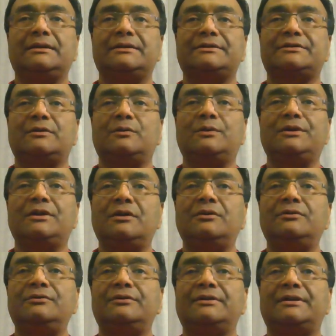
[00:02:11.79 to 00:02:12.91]
So we
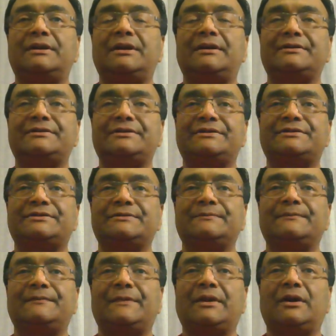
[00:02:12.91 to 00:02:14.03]
know that the current
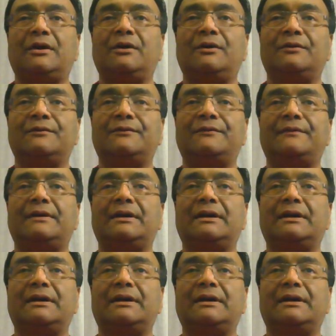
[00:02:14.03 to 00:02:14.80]
system of